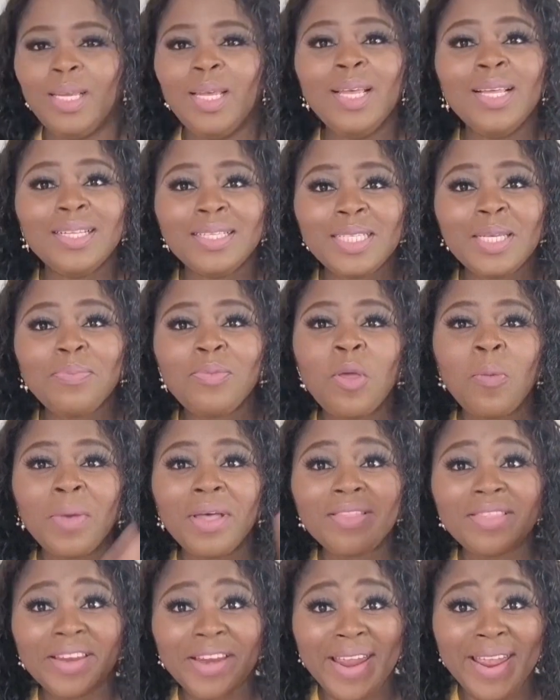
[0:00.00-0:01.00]
Tip
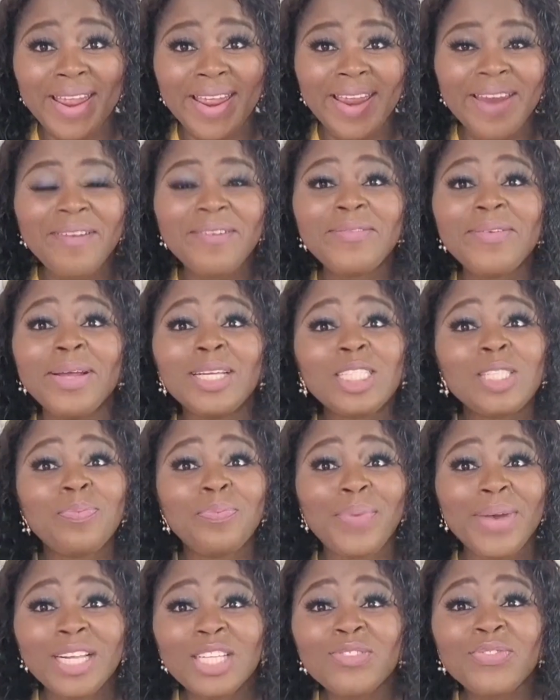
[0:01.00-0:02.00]
number 3,
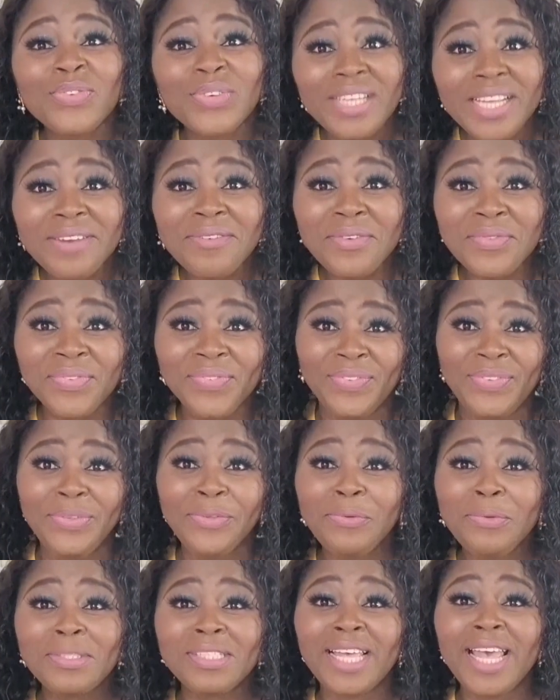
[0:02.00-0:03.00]
respectfully
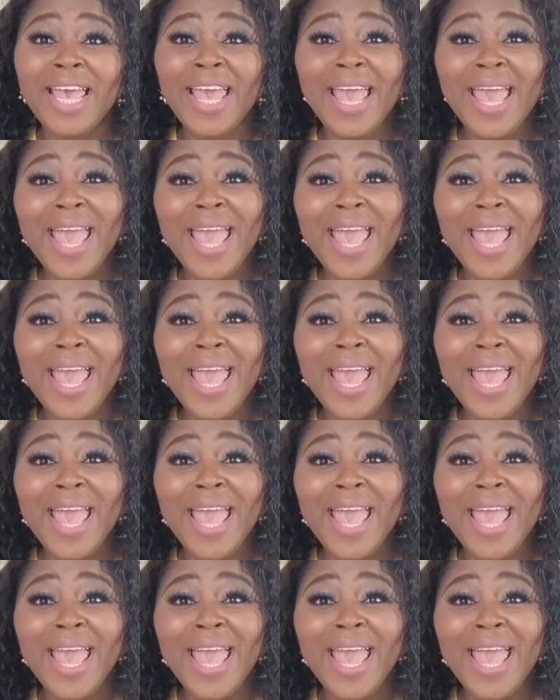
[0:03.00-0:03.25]
refuse